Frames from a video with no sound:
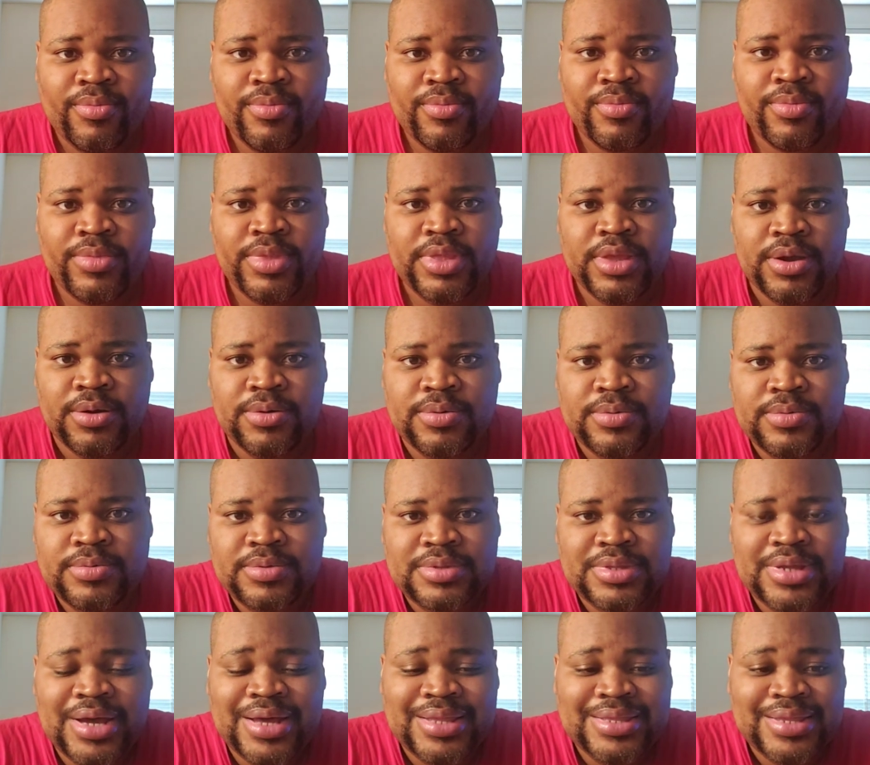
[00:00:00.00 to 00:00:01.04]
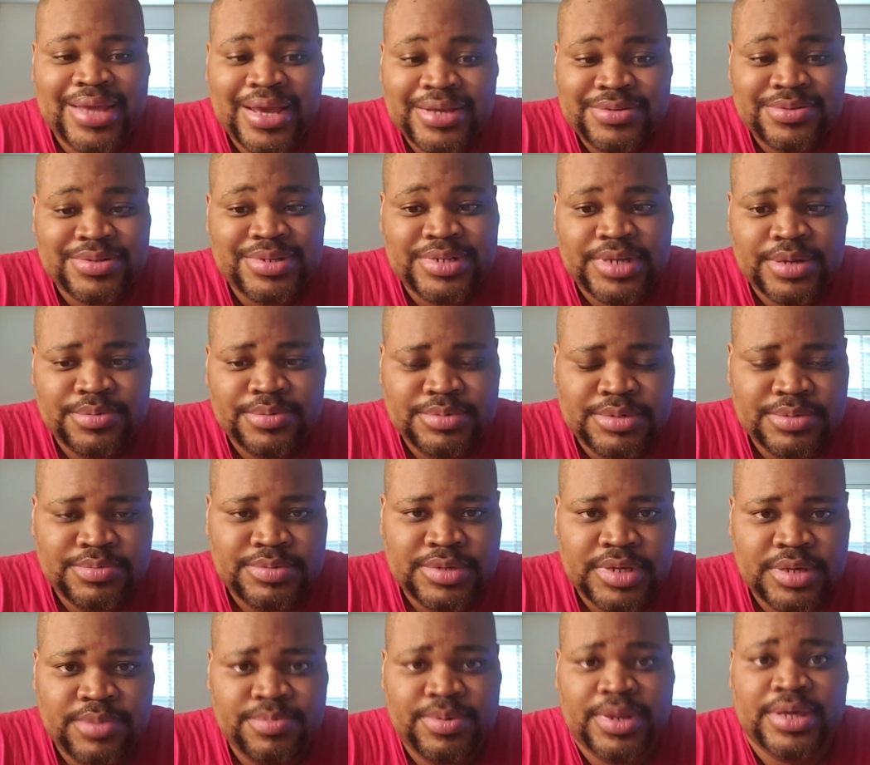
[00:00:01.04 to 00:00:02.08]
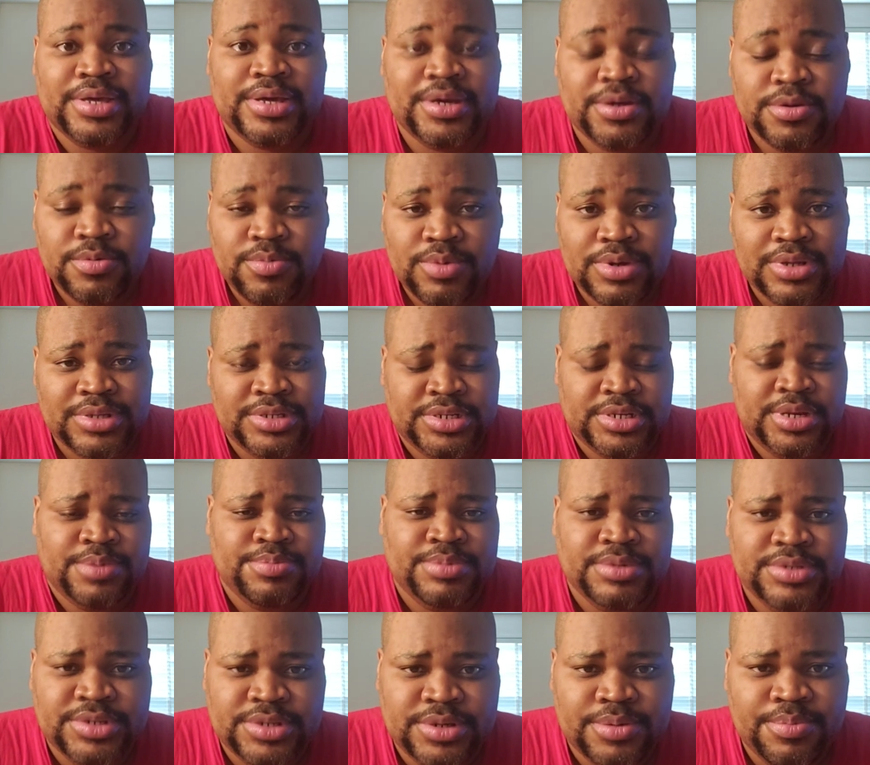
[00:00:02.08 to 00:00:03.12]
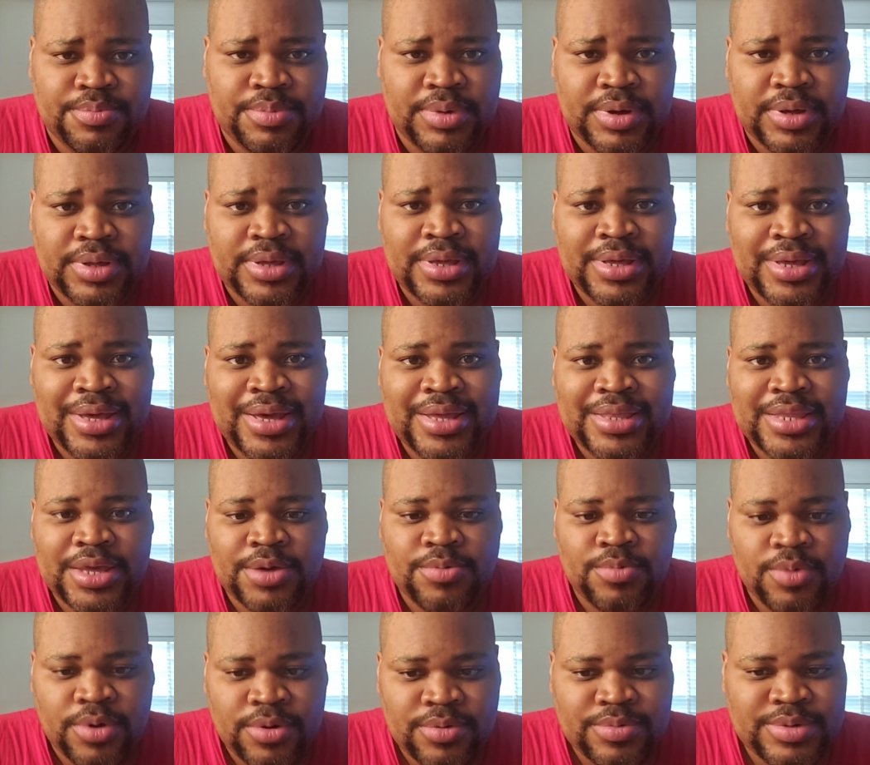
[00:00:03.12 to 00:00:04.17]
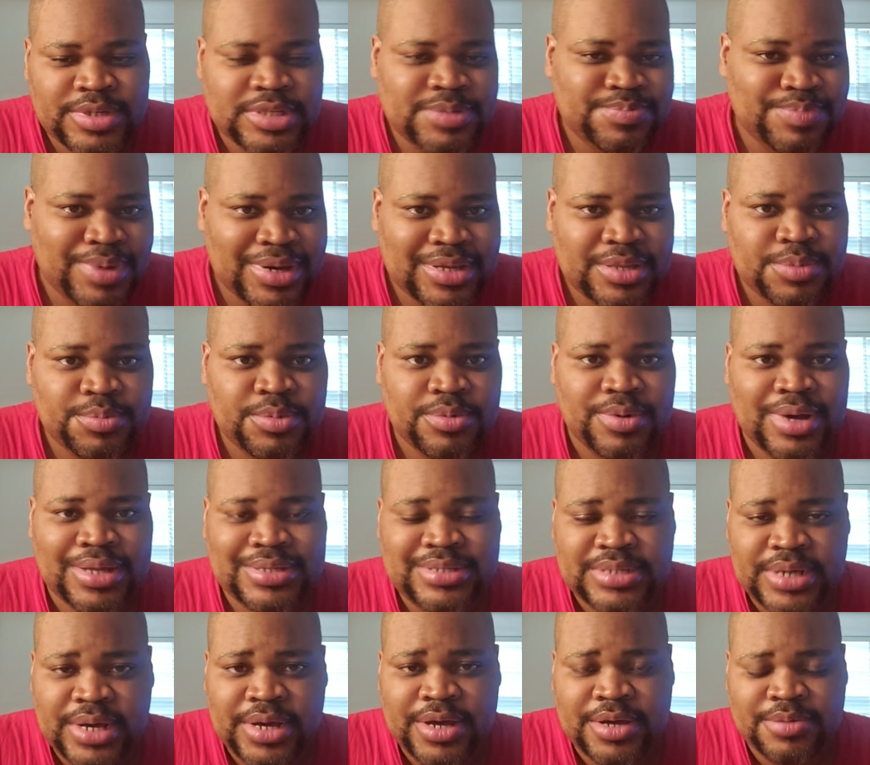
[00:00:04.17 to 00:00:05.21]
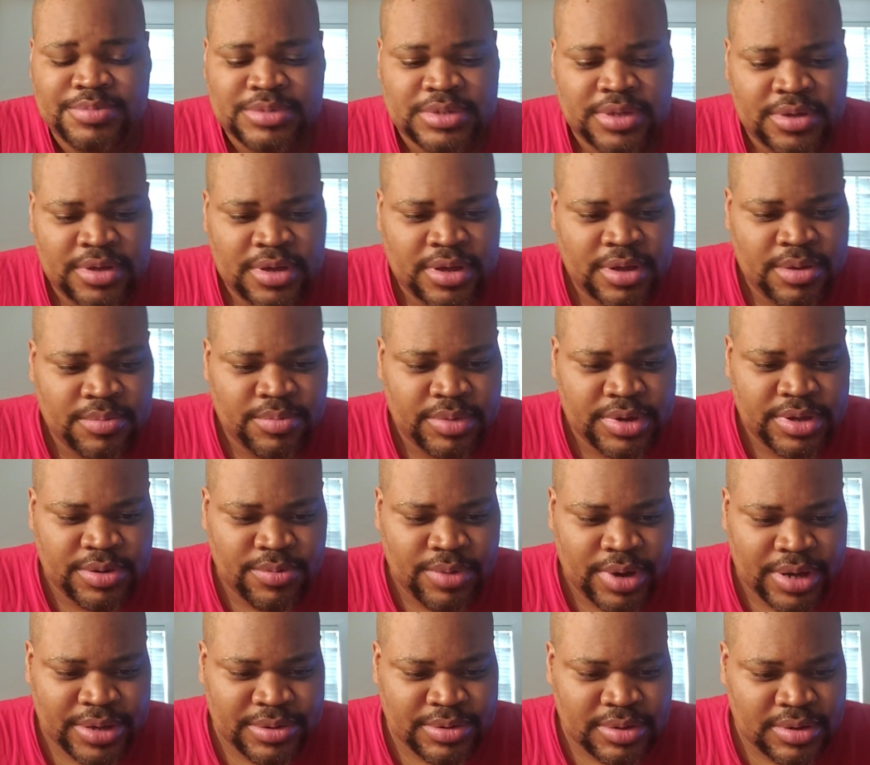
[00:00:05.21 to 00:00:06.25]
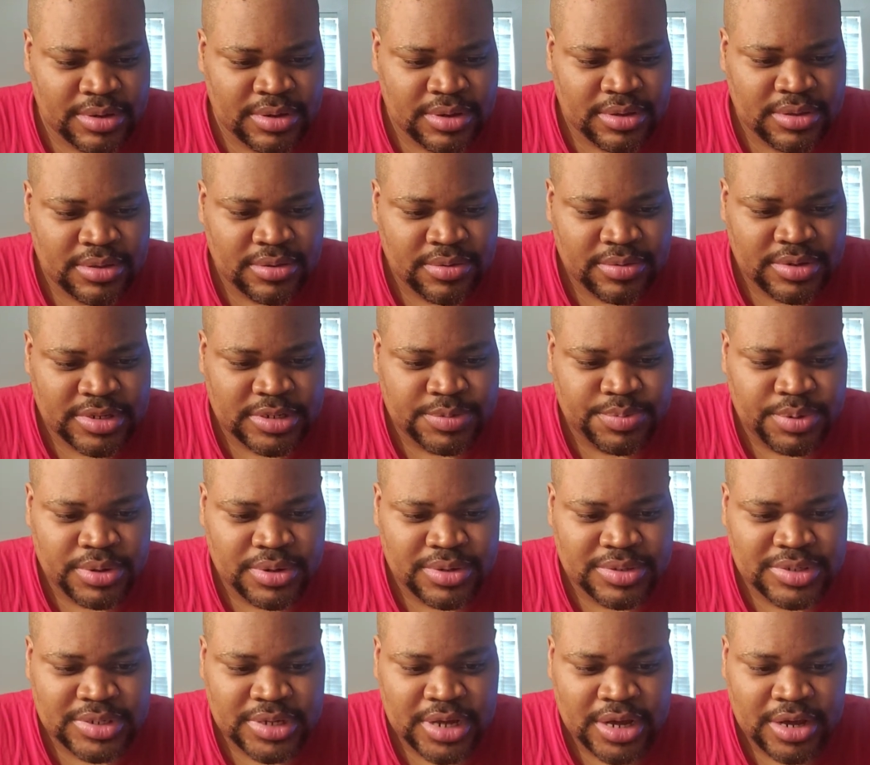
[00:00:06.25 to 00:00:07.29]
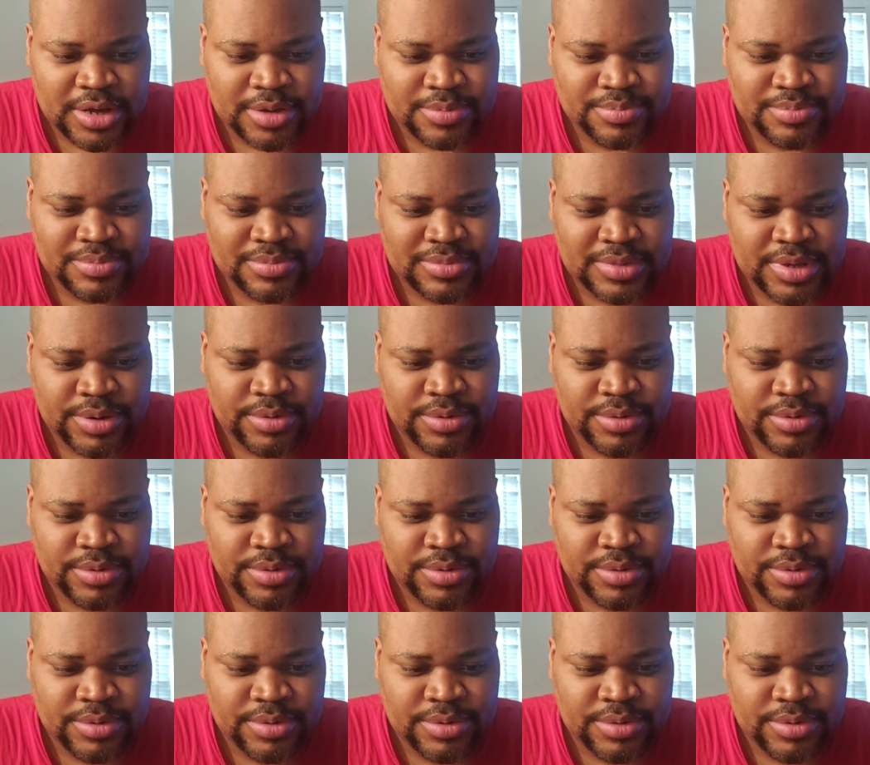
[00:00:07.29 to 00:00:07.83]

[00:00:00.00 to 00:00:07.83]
Not a national championship team, but they could have won a championship, but they were respectable at times. But anyway, during this period of time, they were